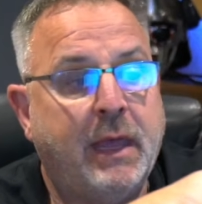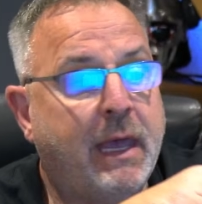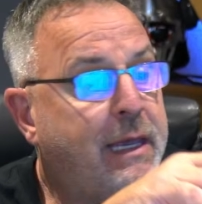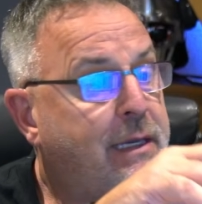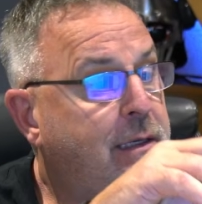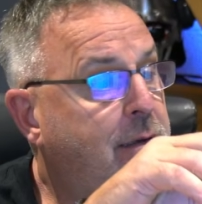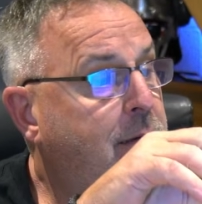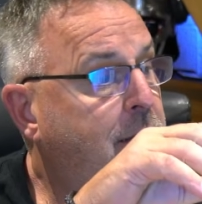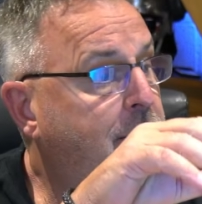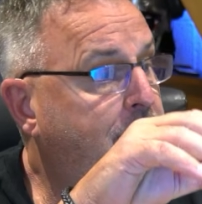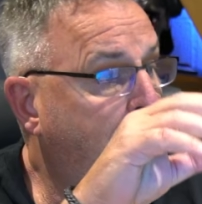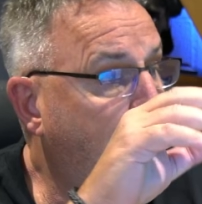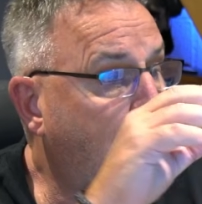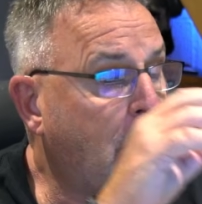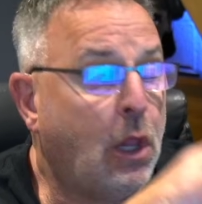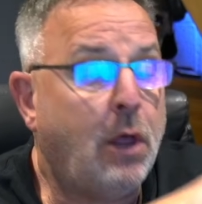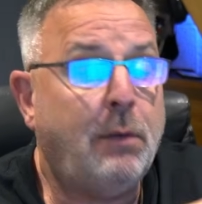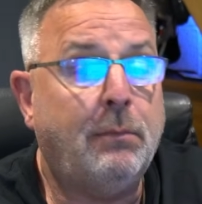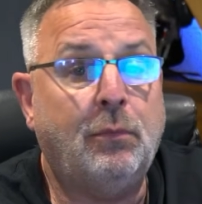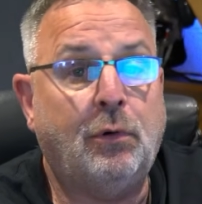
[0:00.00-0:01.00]
A
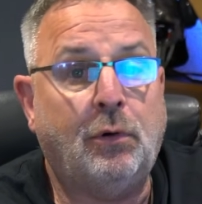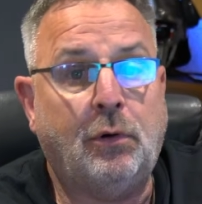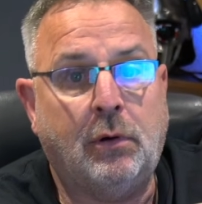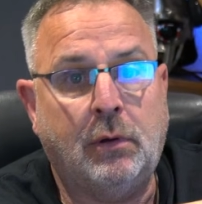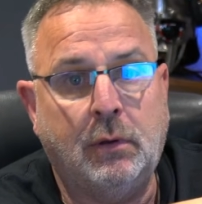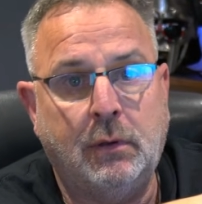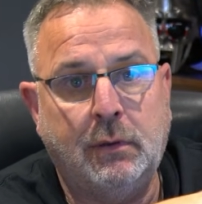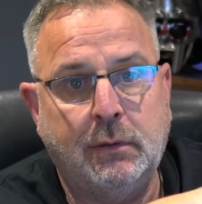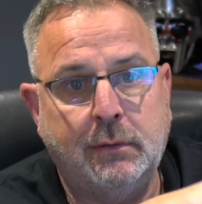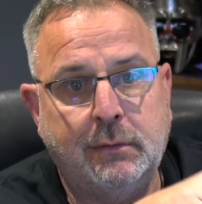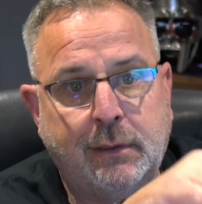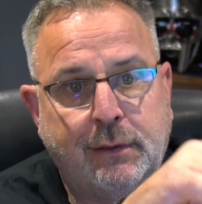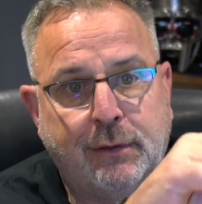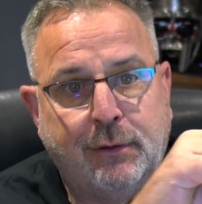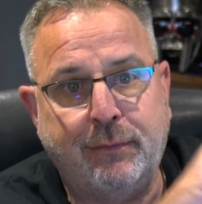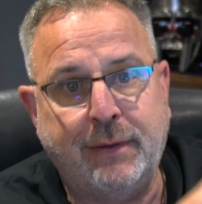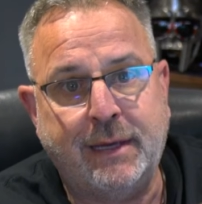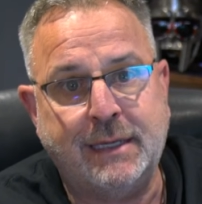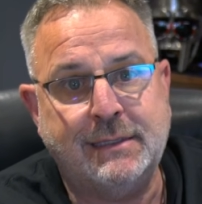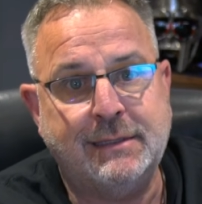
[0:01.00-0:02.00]
lot more than
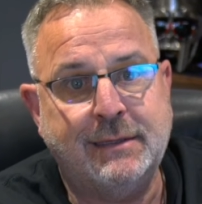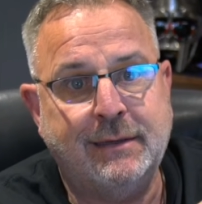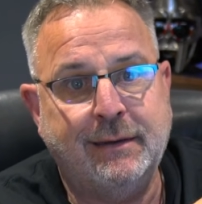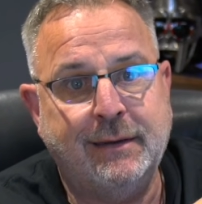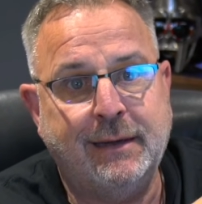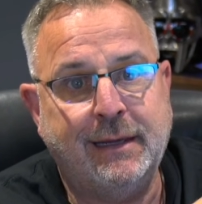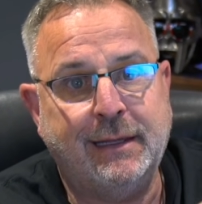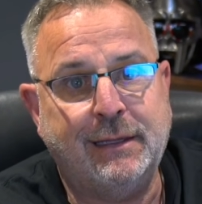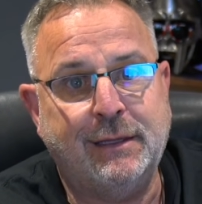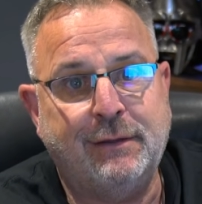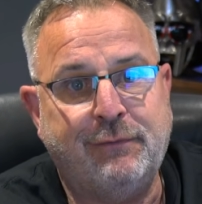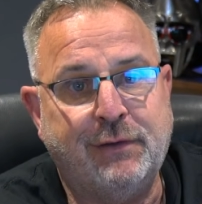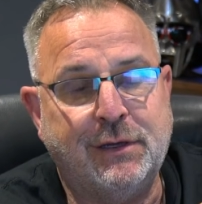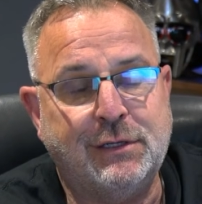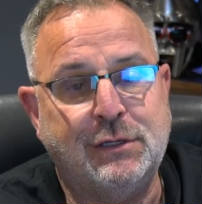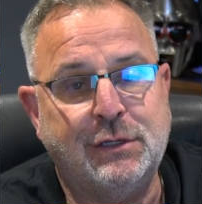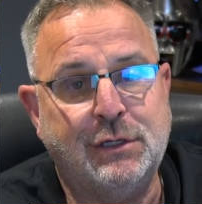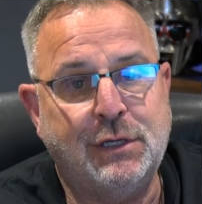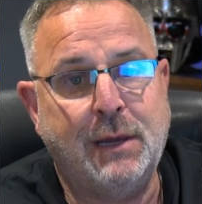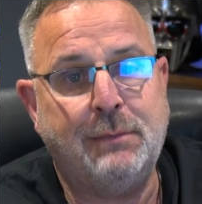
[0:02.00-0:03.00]
there is in the
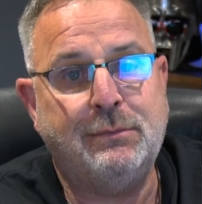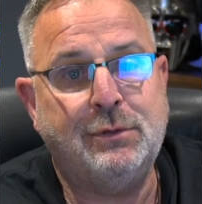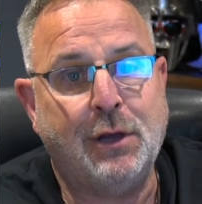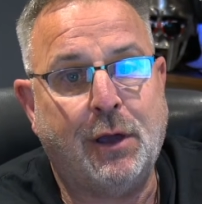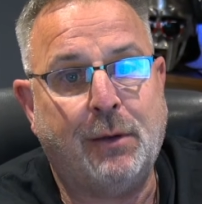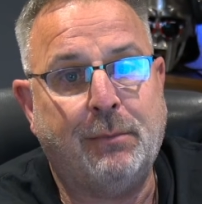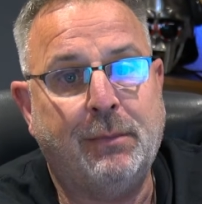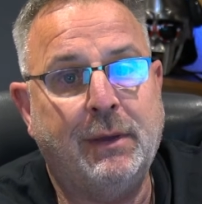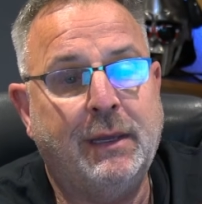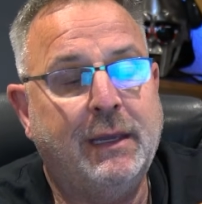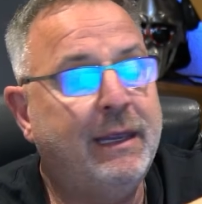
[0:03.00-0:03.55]
fish and chip shop.